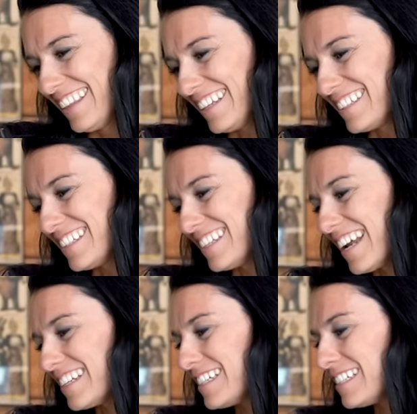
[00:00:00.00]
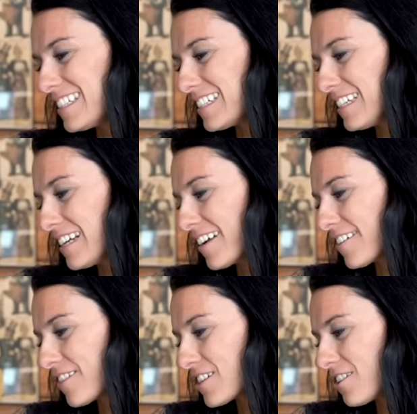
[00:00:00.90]
This is a 1969
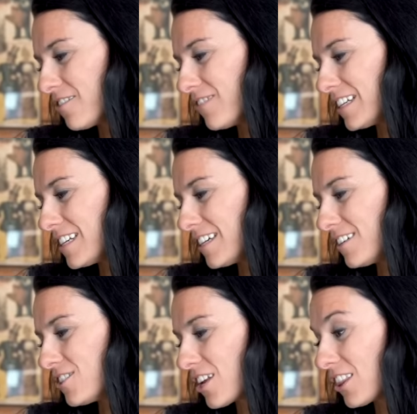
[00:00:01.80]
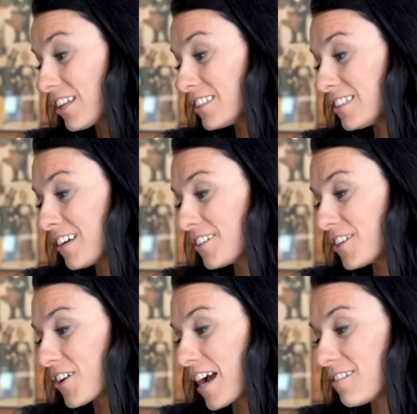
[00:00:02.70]
original vintage London
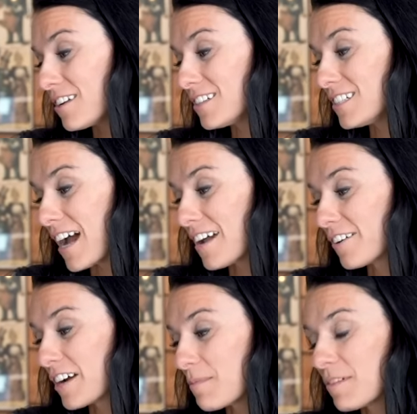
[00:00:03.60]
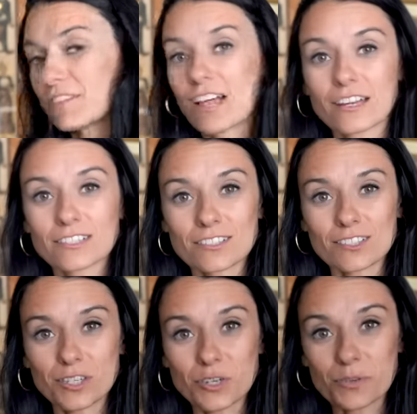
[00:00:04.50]
Underground diagram of
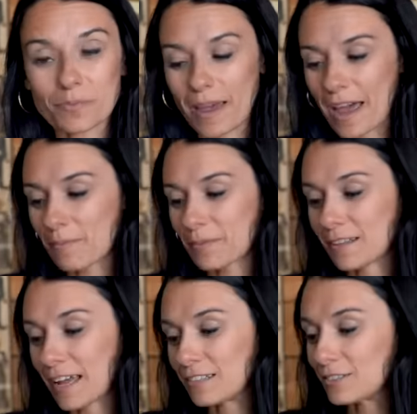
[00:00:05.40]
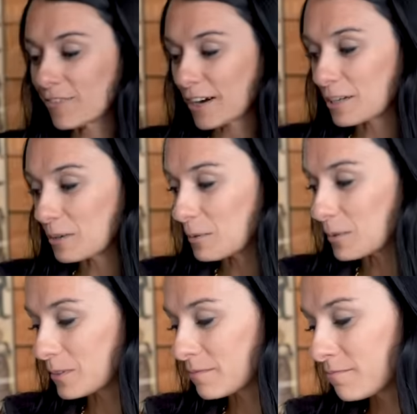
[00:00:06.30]
lines tube map. That is very
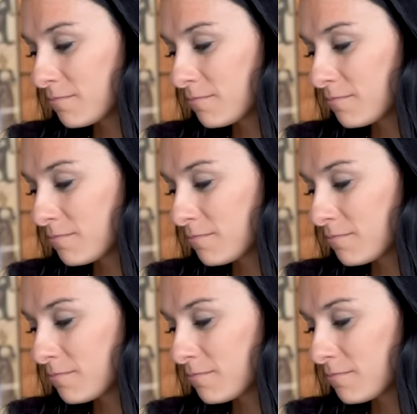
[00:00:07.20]
cool.